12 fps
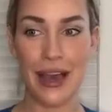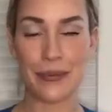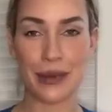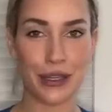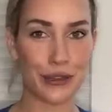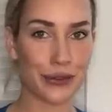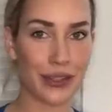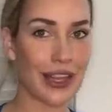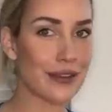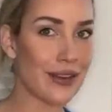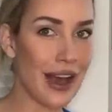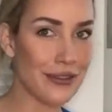beer for
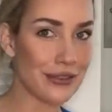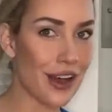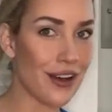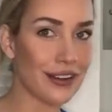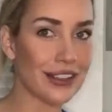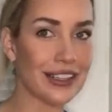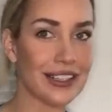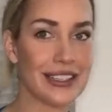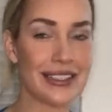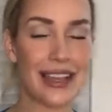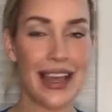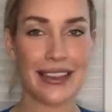like
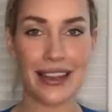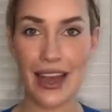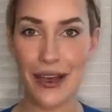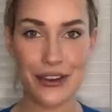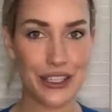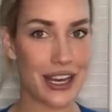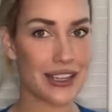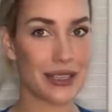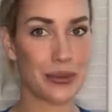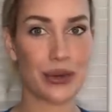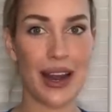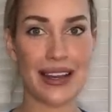$5. They never change the
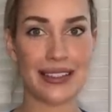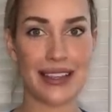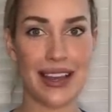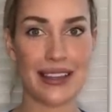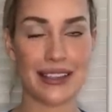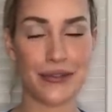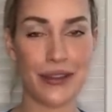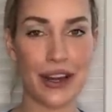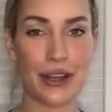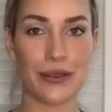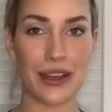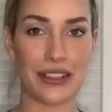prices. It's
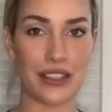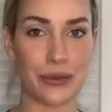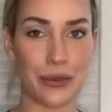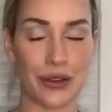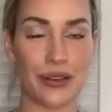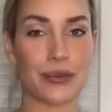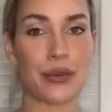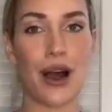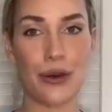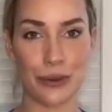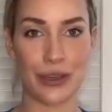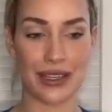very reasonable,
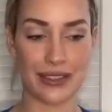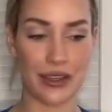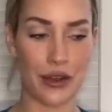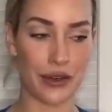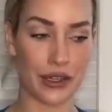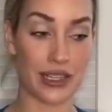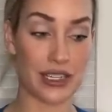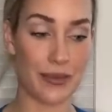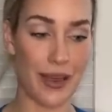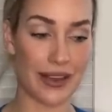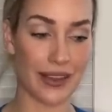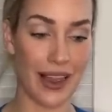probably because they know you're gonna
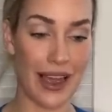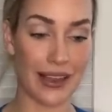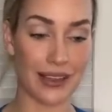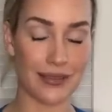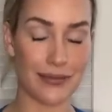spend like